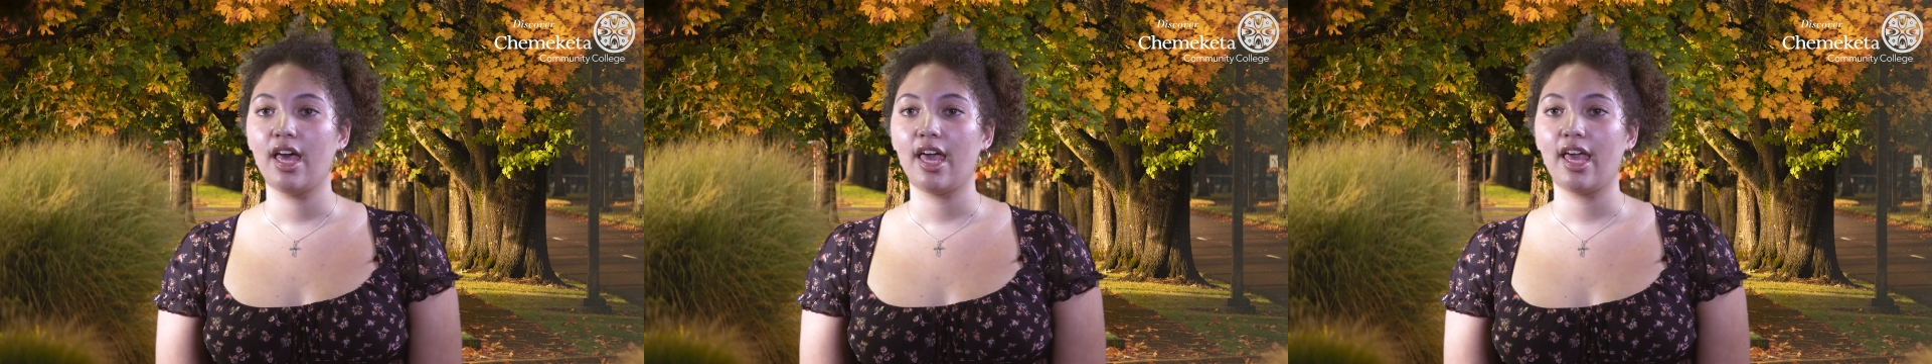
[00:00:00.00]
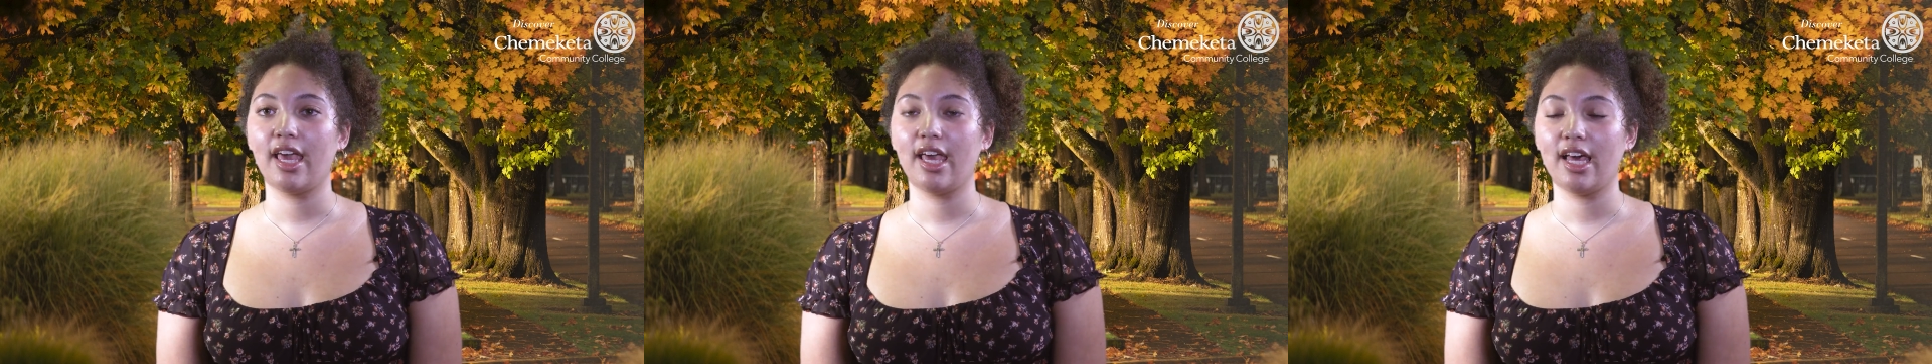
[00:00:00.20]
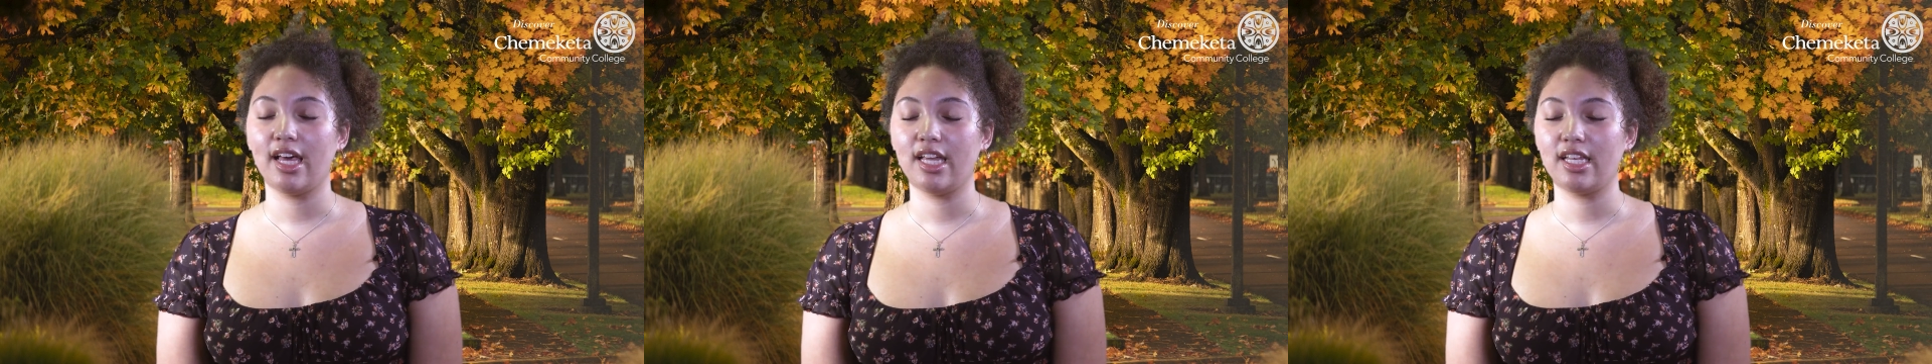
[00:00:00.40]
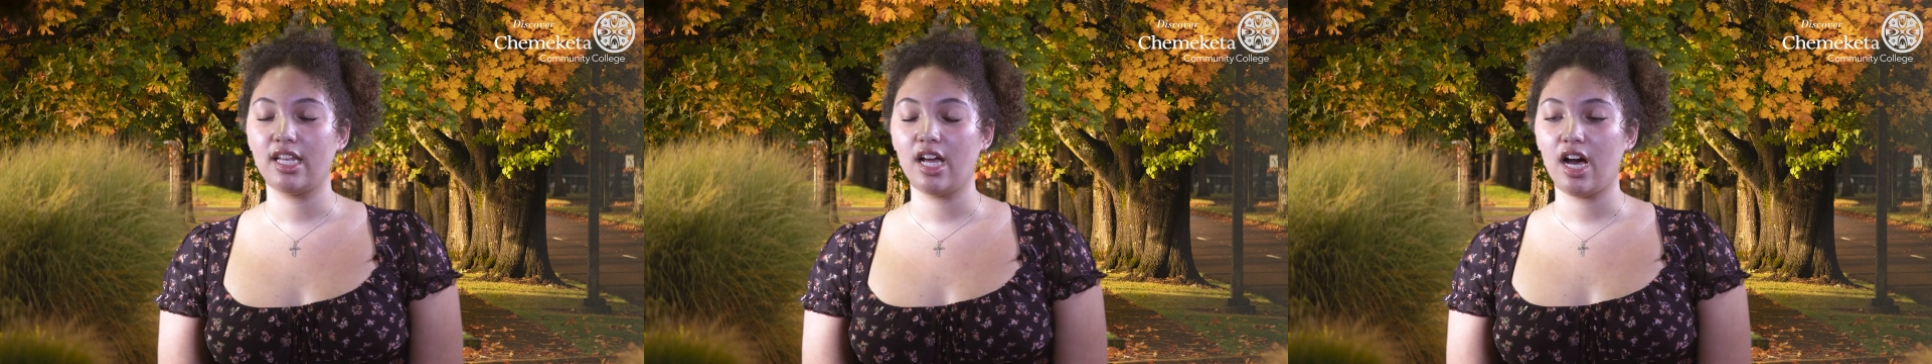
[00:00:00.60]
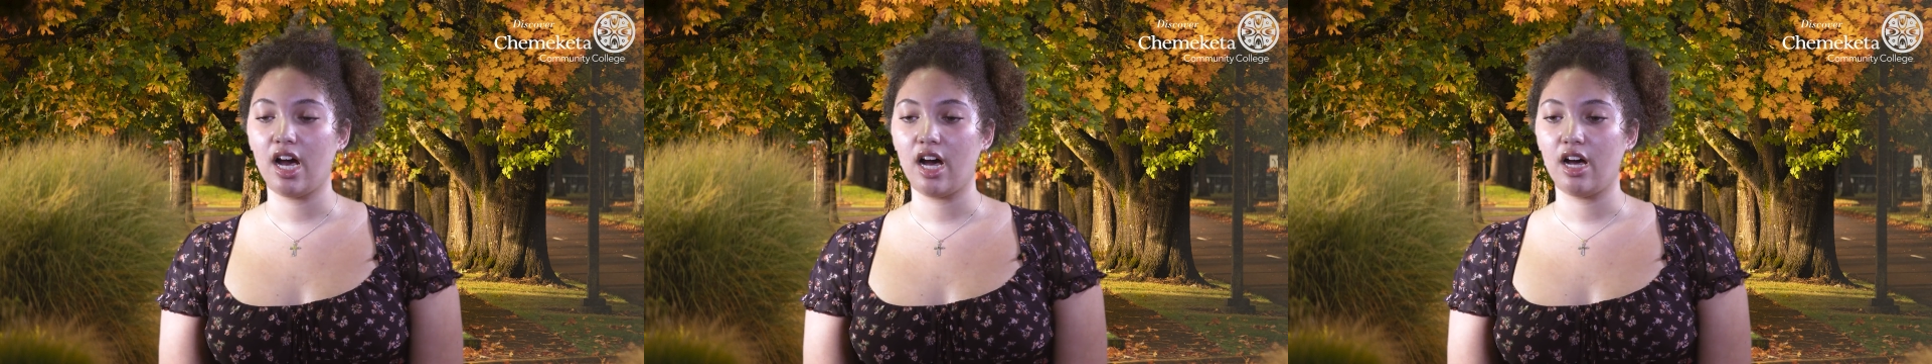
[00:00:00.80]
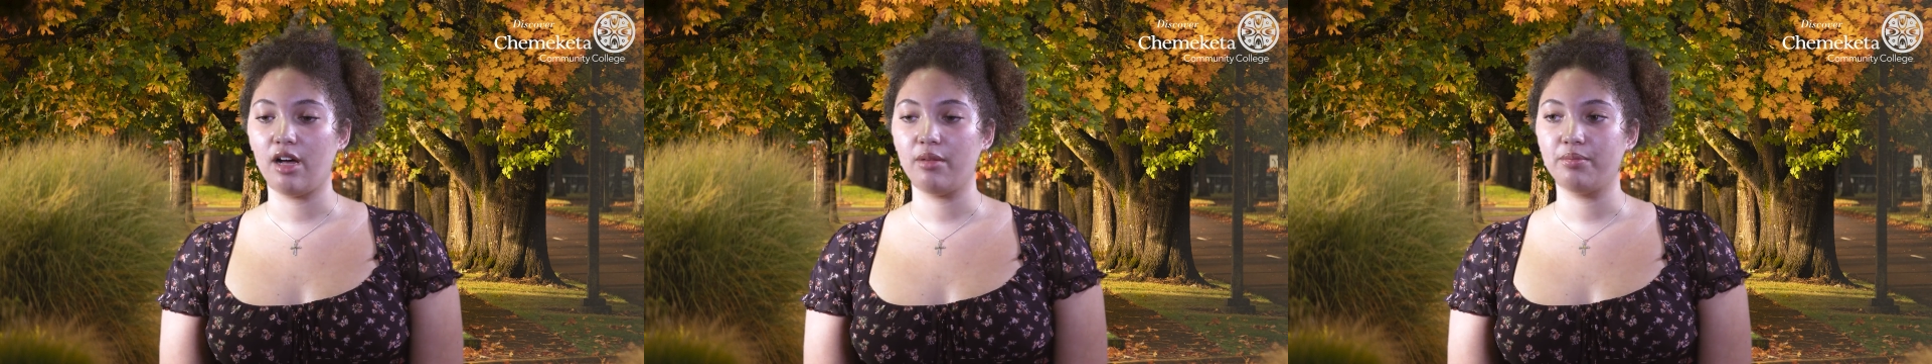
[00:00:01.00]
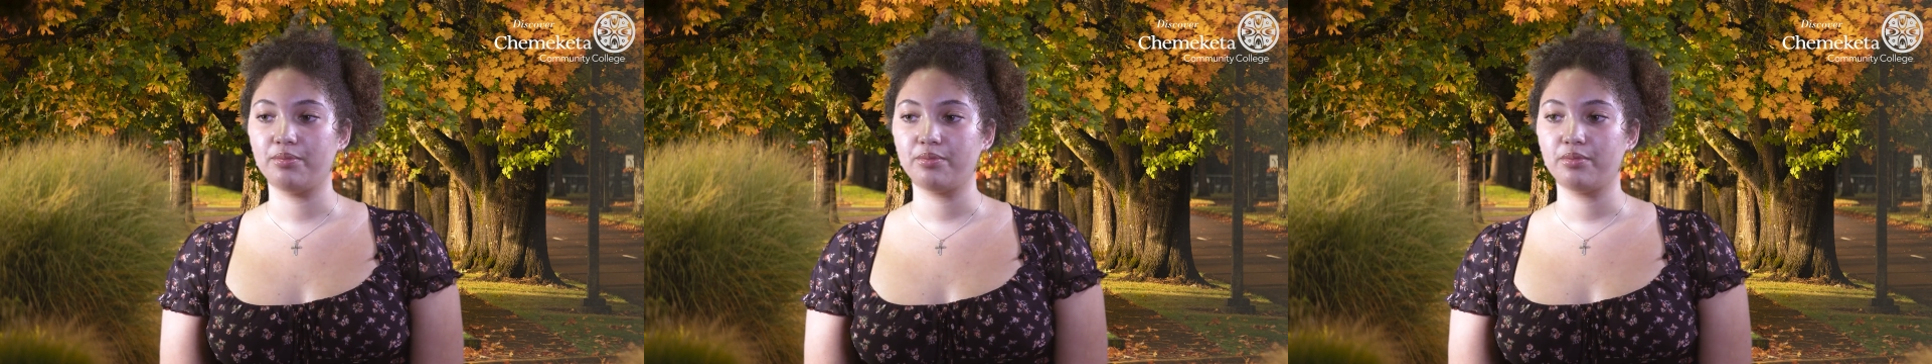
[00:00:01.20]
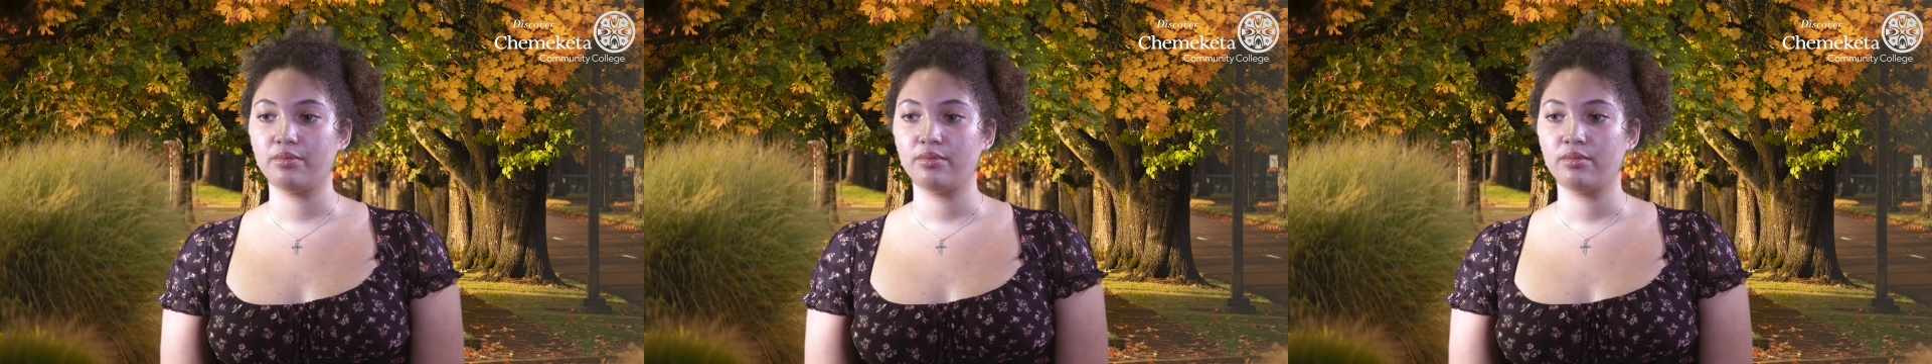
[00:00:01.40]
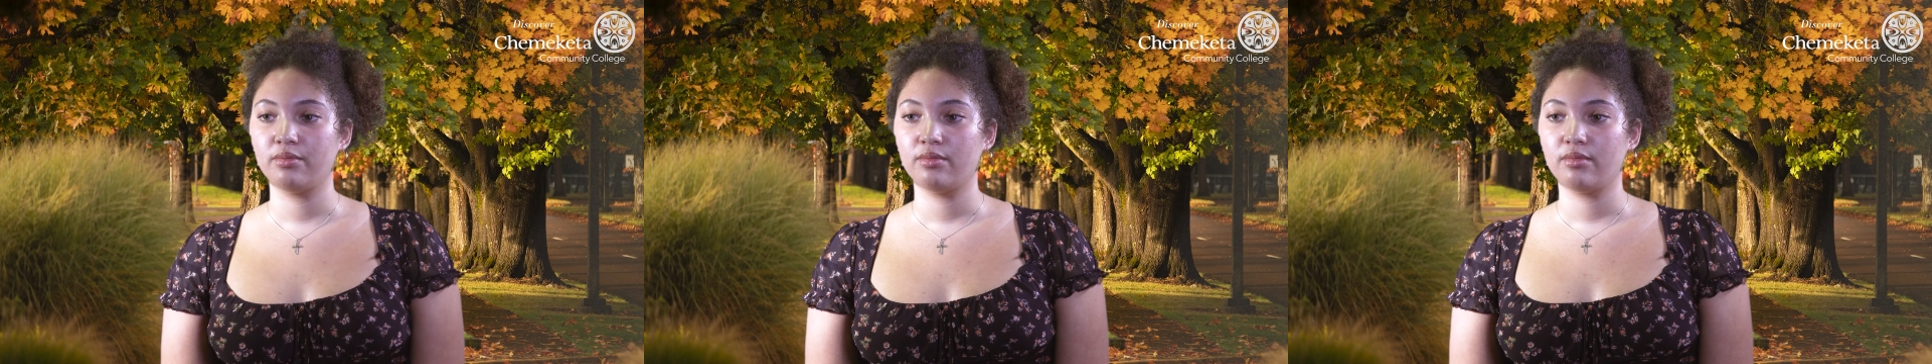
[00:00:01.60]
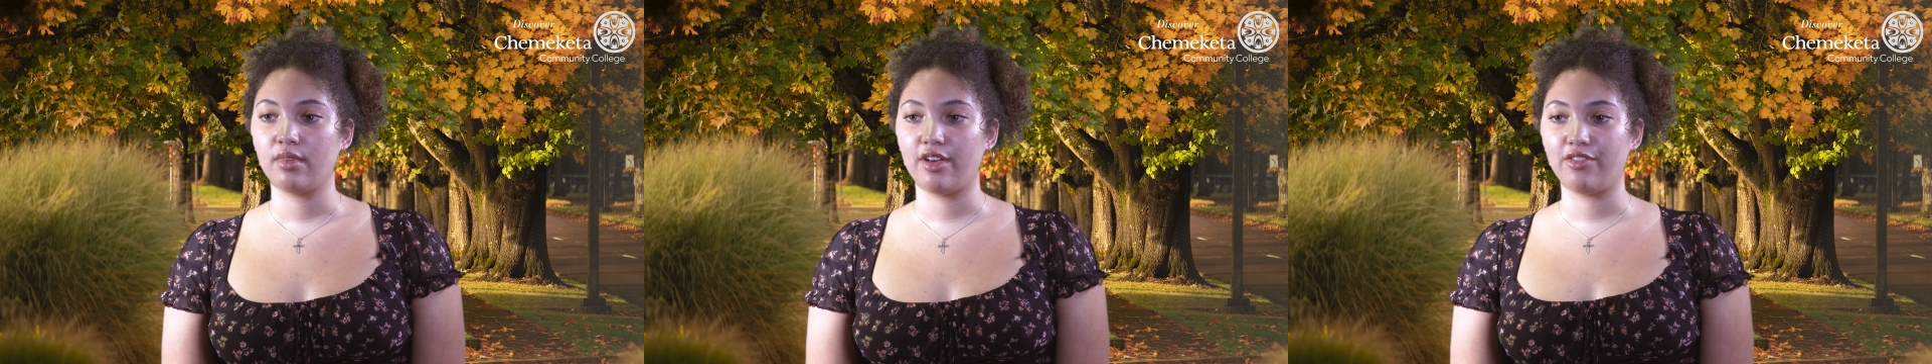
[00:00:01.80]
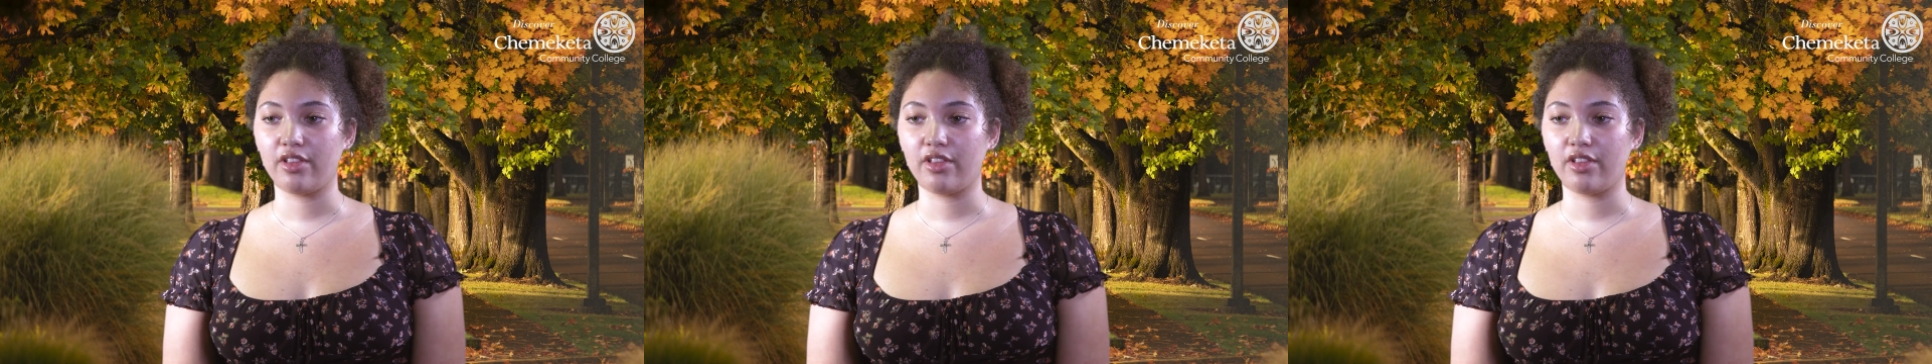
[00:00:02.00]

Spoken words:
And I